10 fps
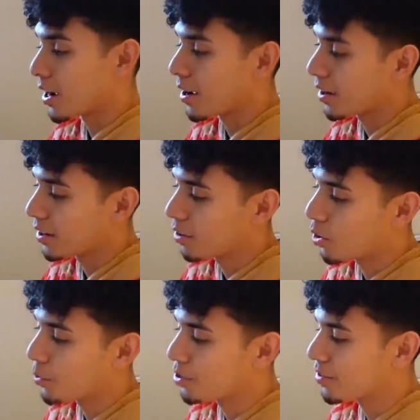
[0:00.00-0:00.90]
I
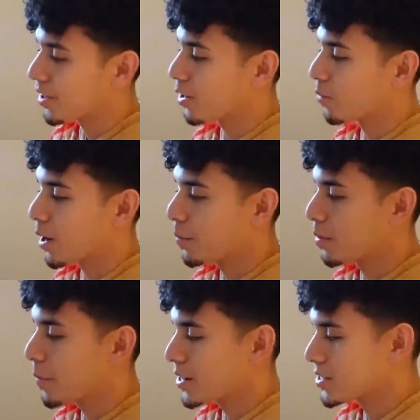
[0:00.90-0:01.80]
always forget where I
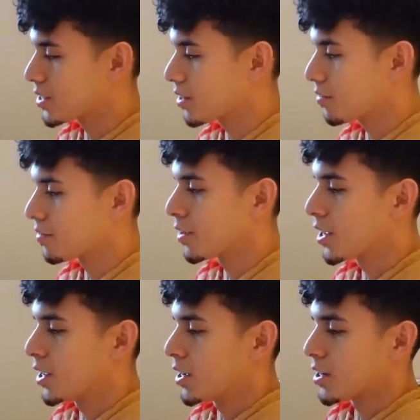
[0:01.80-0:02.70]
put my stuff
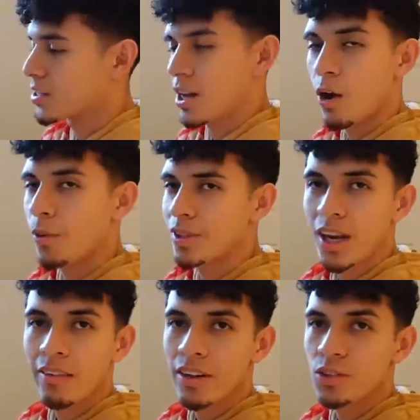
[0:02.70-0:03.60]
because I always
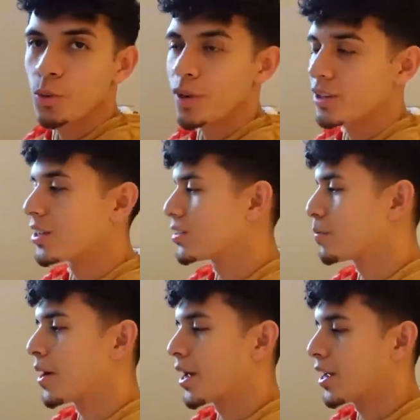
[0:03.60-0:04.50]
have like 20 things in
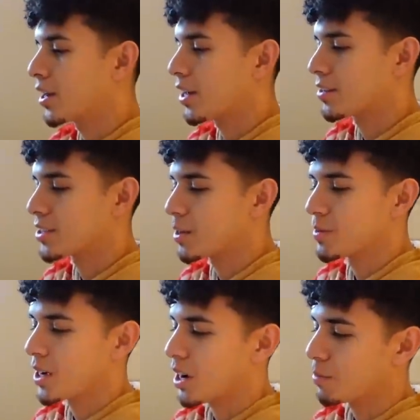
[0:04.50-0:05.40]
my head at the same
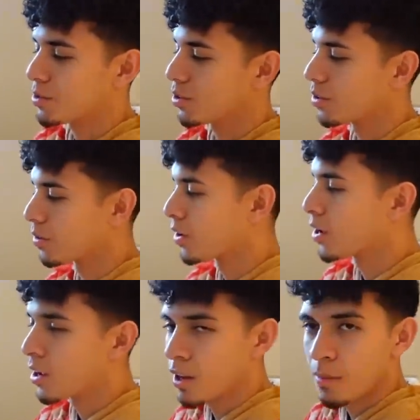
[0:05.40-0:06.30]
time. So
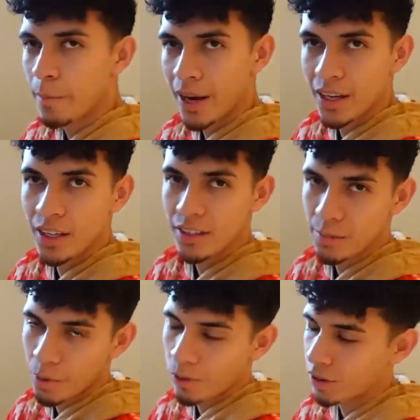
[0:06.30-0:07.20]
my keys
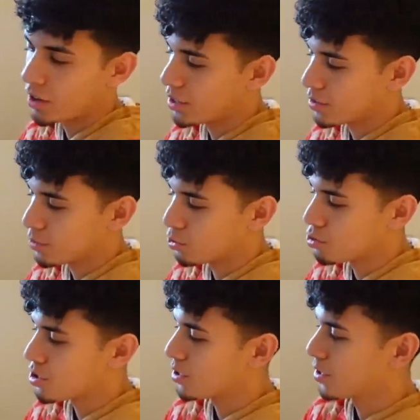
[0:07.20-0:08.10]
and my wallet is
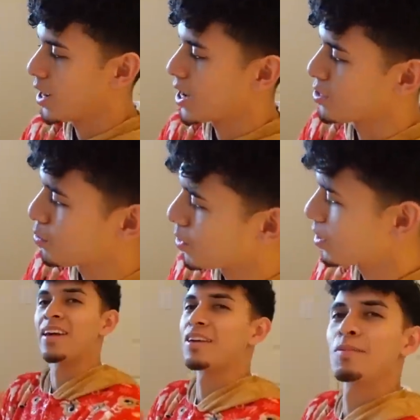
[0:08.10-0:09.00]
usually the last
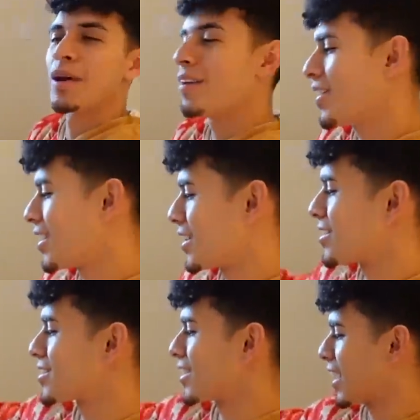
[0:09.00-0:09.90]
one. Thank you, babe.
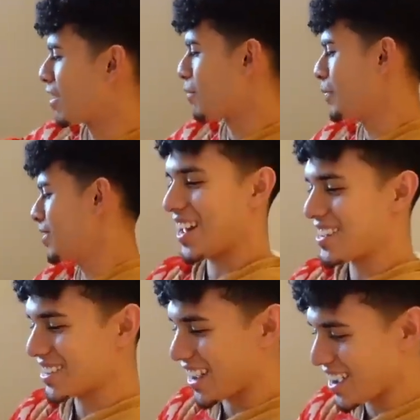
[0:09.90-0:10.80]
This is gonna help me.
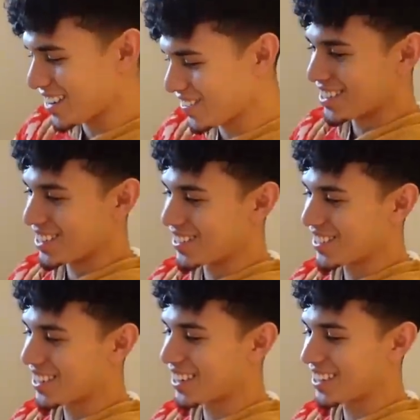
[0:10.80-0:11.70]
Last item, a little
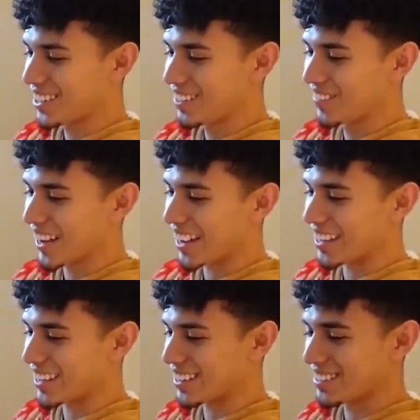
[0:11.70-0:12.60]
cuddly blanket.